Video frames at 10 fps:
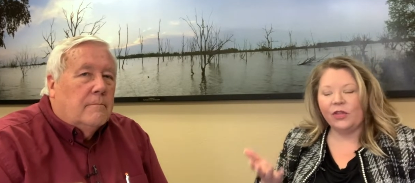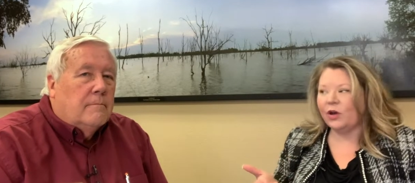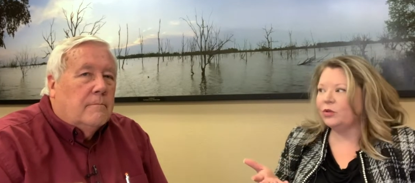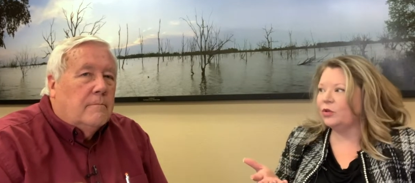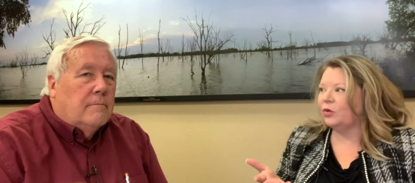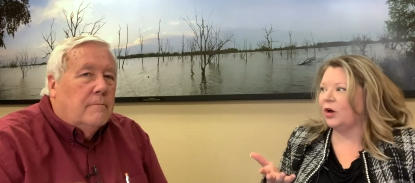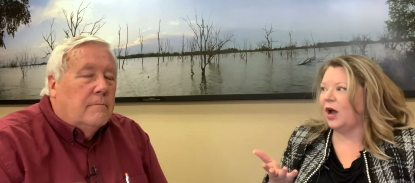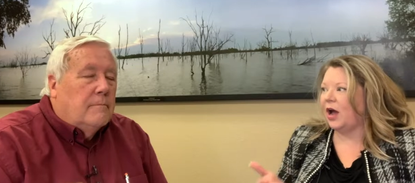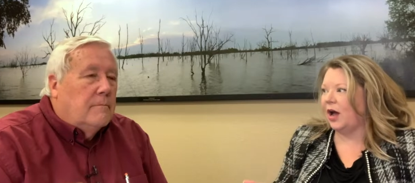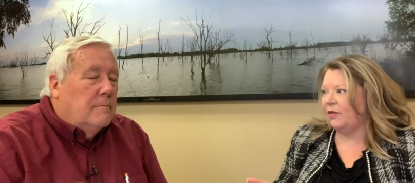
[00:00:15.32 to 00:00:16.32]
Speaker 1: those who
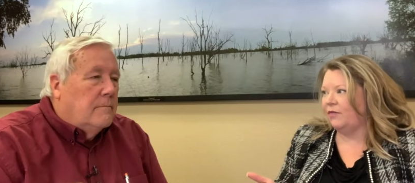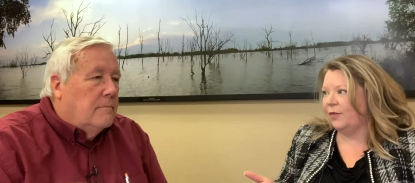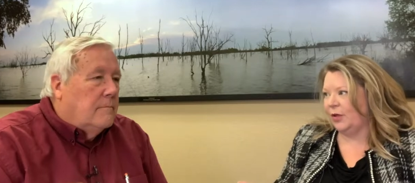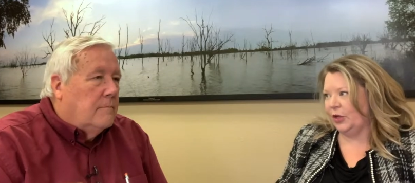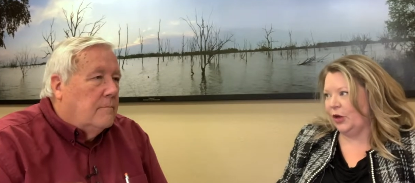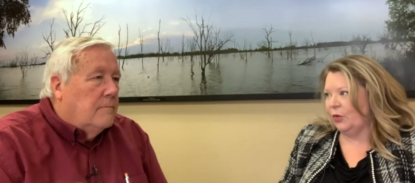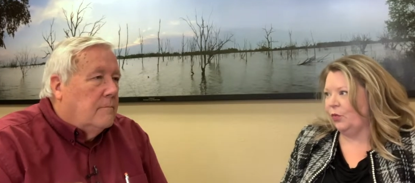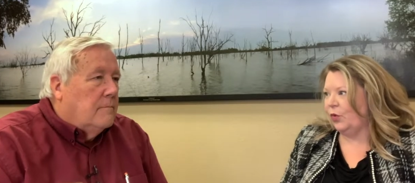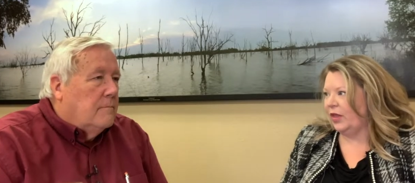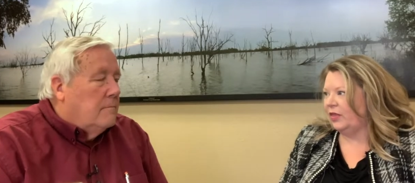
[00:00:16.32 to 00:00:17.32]
are
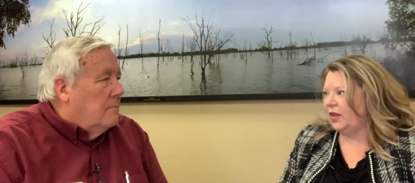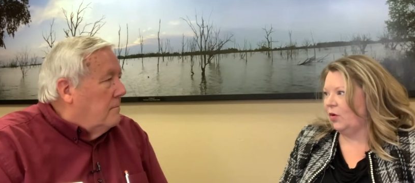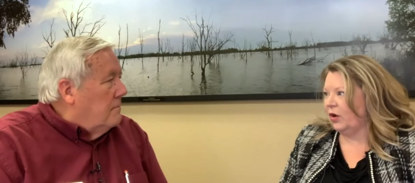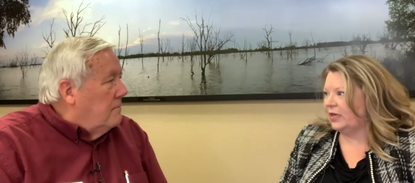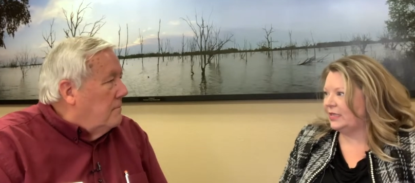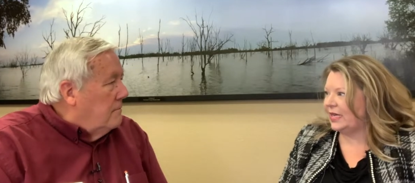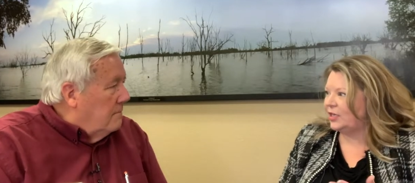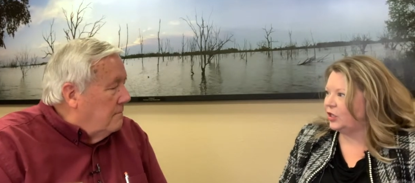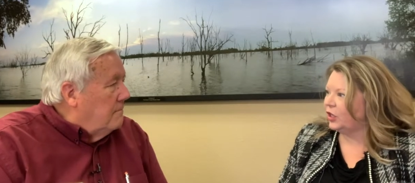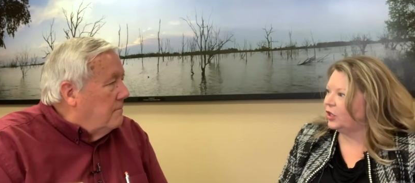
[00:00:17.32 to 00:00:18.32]
unfamiliar with the
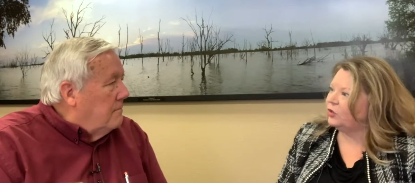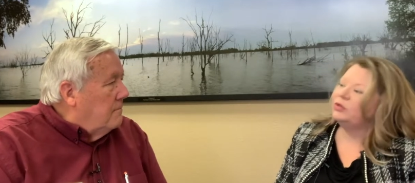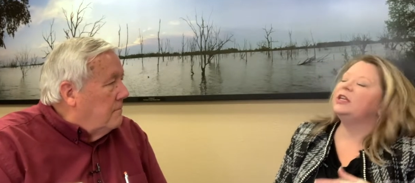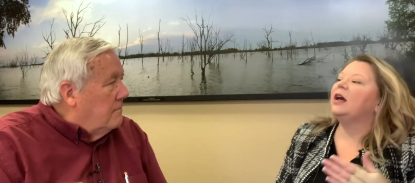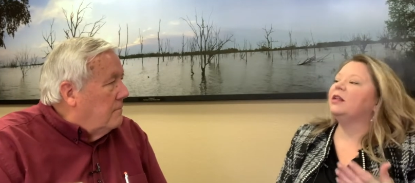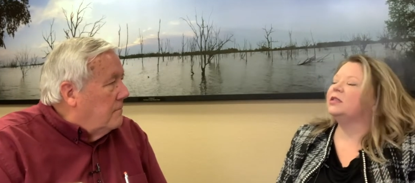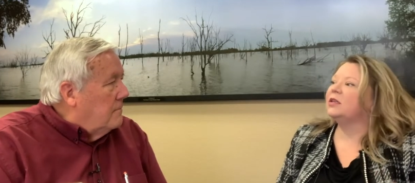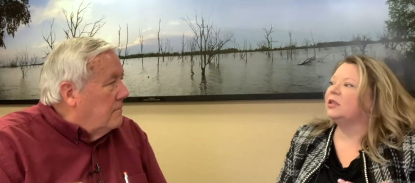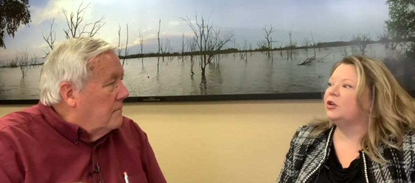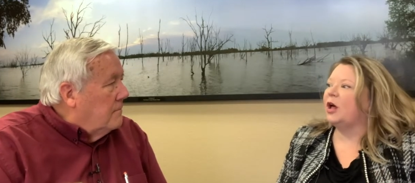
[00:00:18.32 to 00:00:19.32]
organization, could you tell us
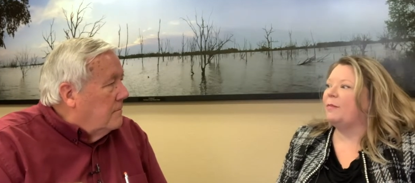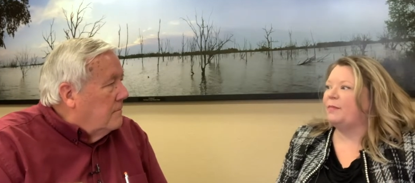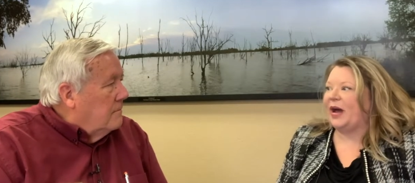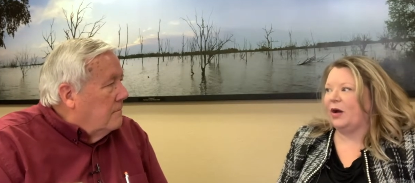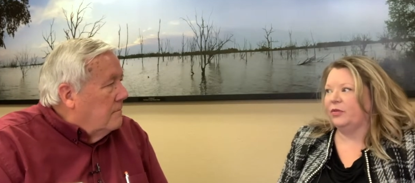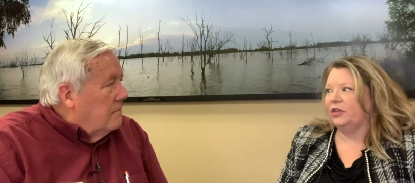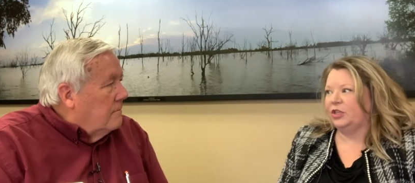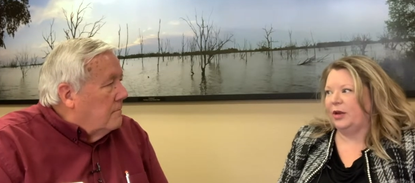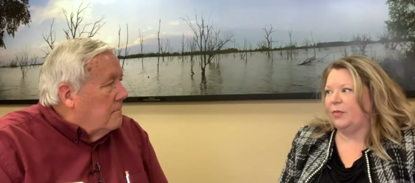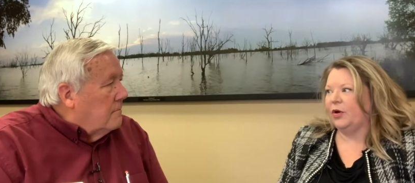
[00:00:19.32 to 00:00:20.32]
a little about the
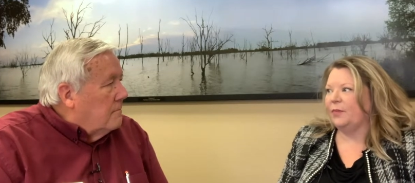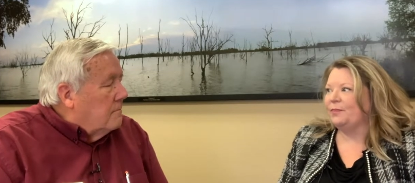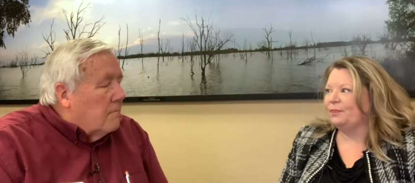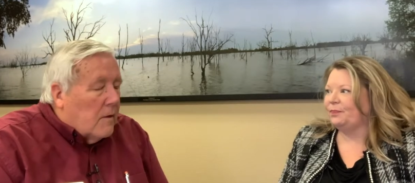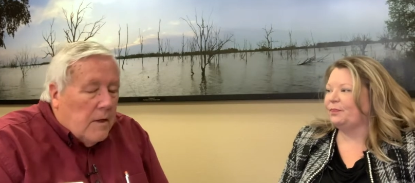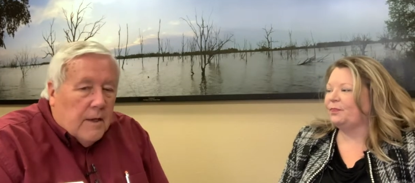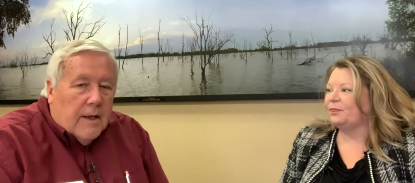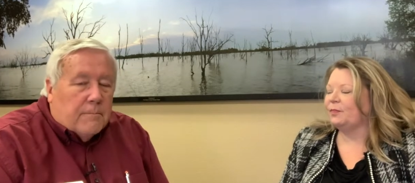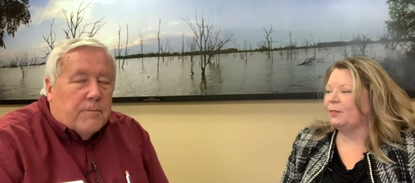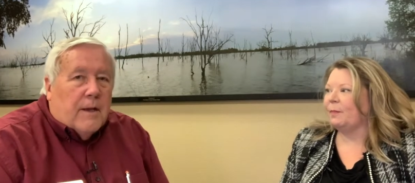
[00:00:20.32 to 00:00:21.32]
Chamber?
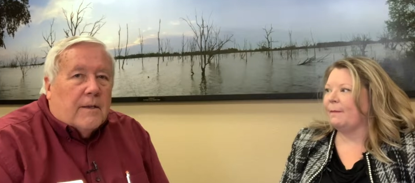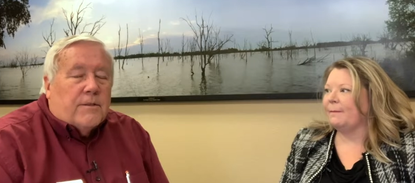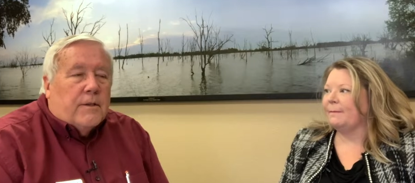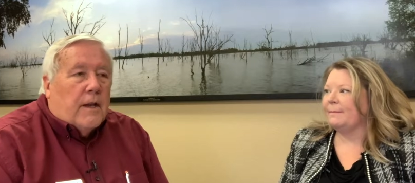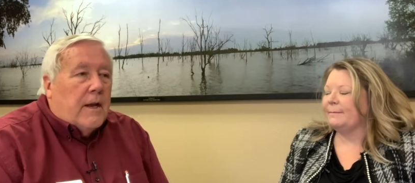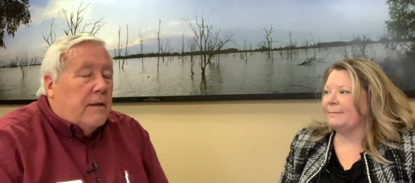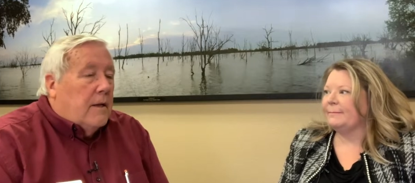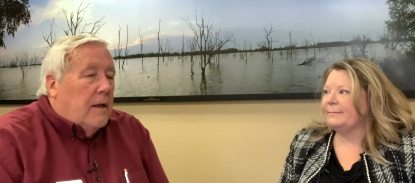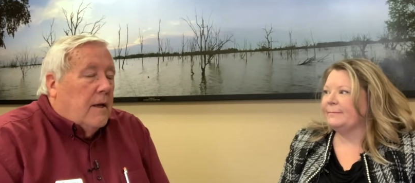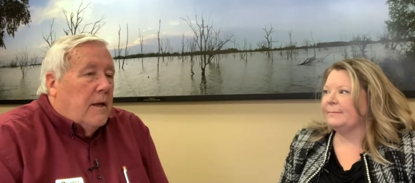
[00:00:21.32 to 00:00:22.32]
Speaker 2: Excellent.
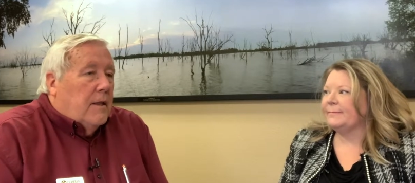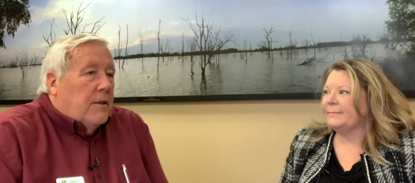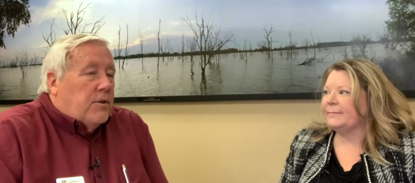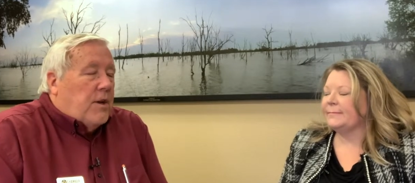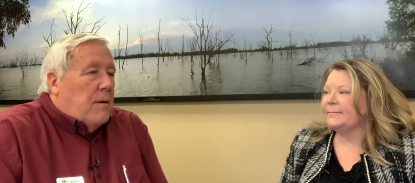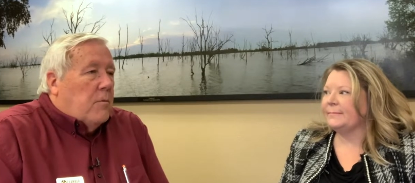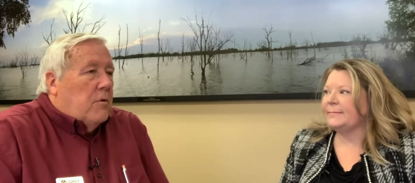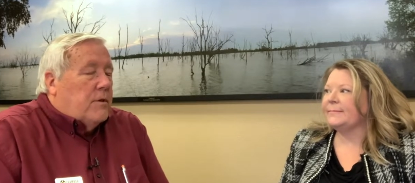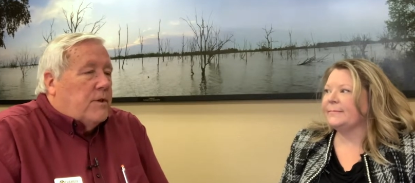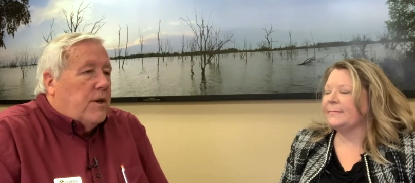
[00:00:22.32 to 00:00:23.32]
The
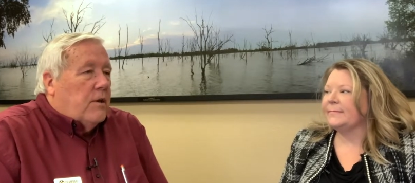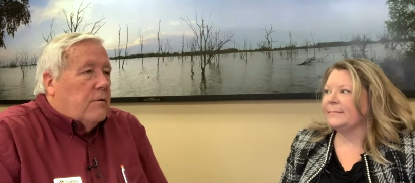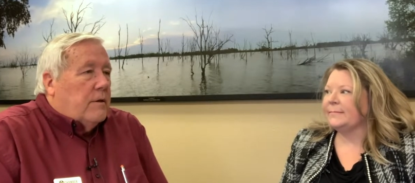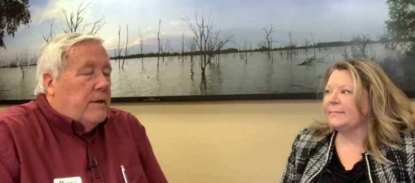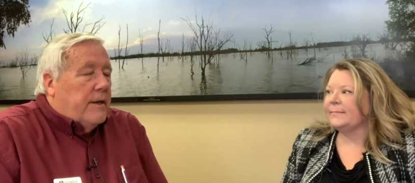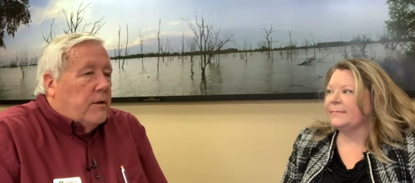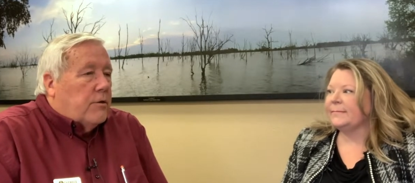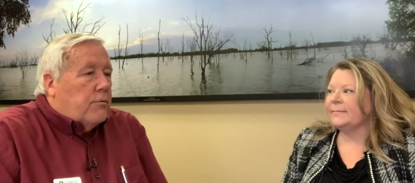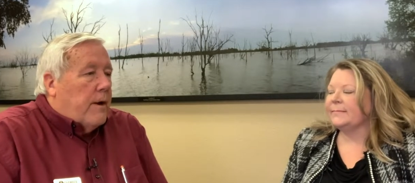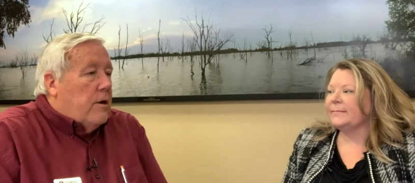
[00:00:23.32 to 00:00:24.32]
Chamber is here in El
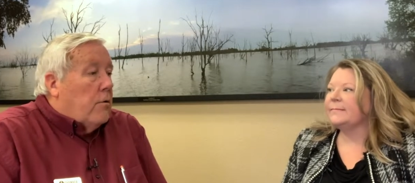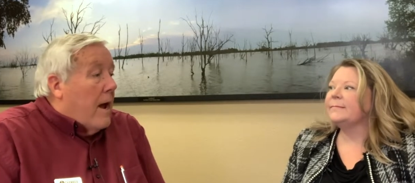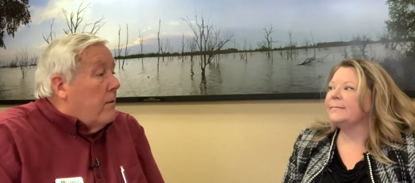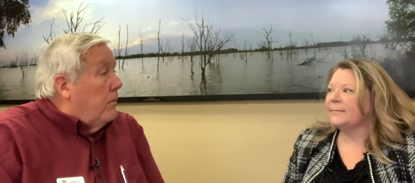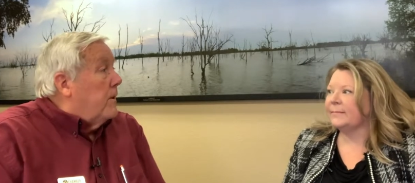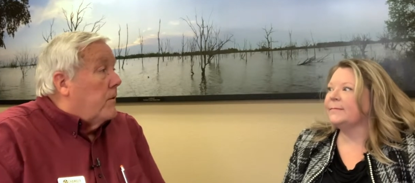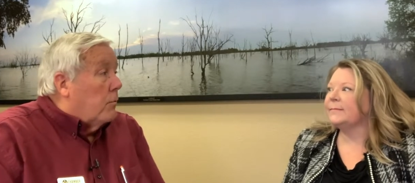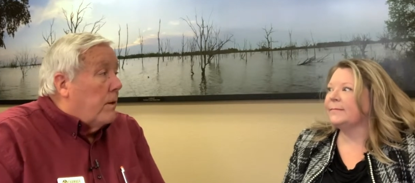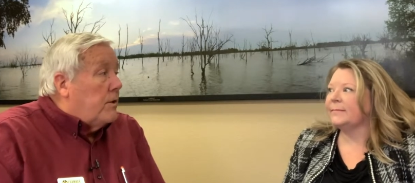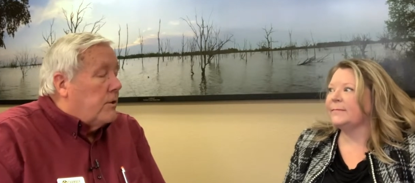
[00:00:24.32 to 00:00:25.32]
Dorado and within the
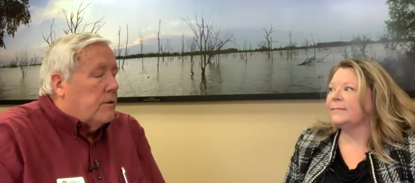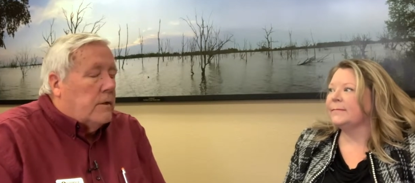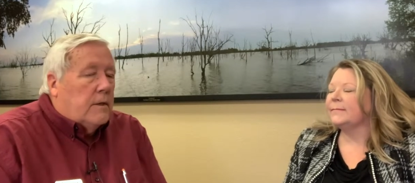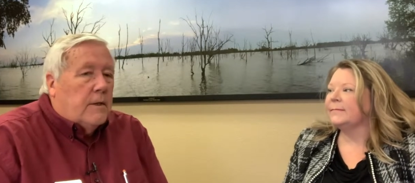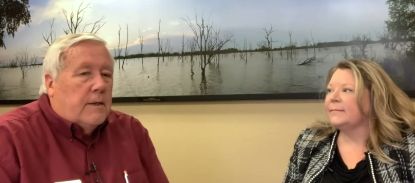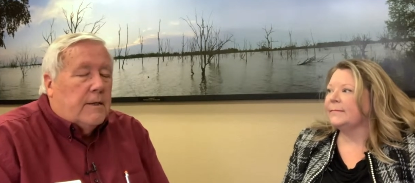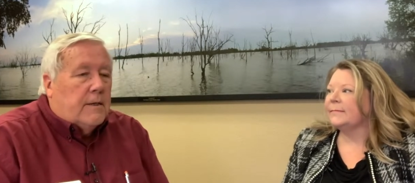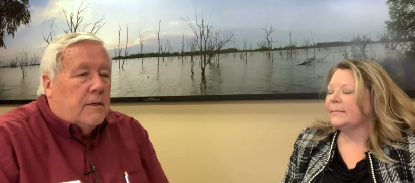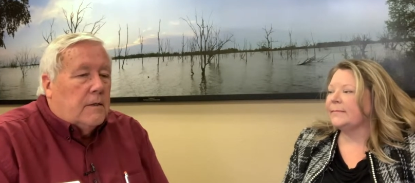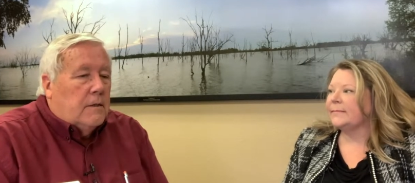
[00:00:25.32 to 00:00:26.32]
region
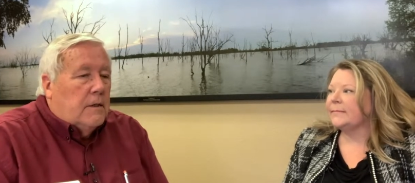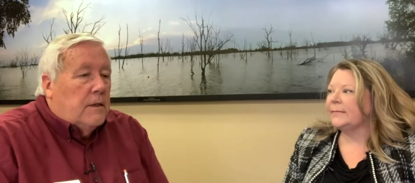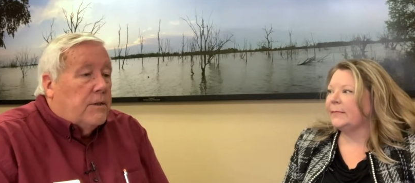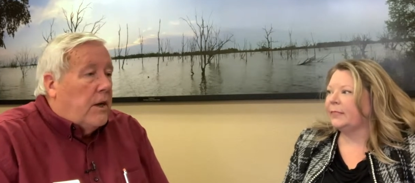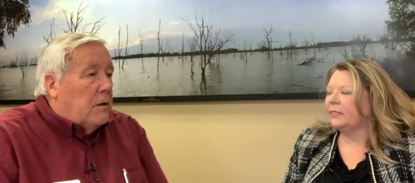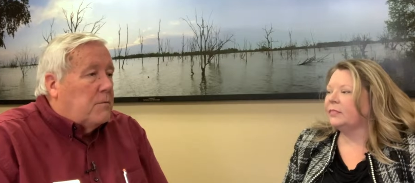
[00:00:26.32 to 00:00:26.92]
to help